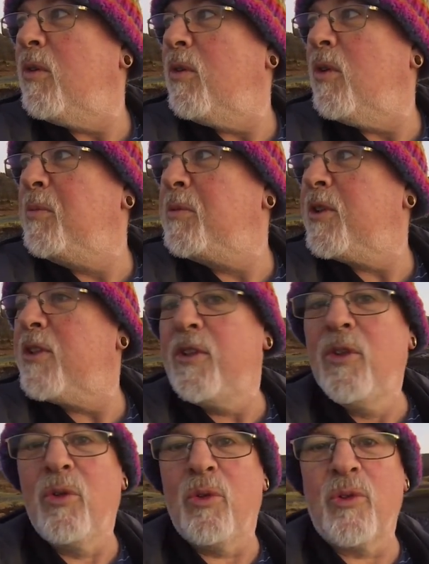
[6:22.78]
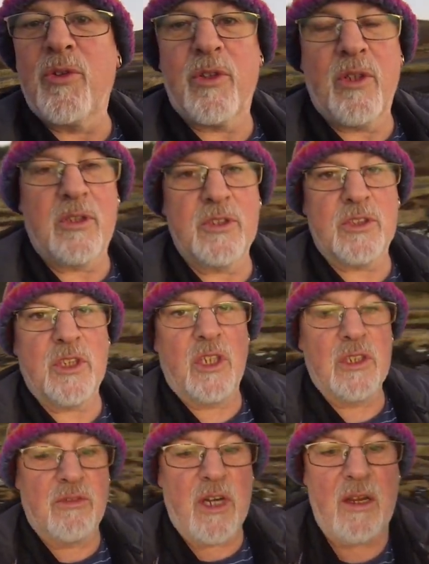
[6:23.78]
up to the north. I'll just
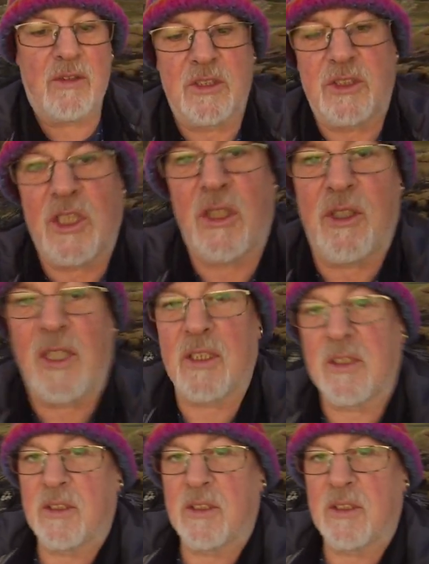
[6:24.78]
turn you around and show you.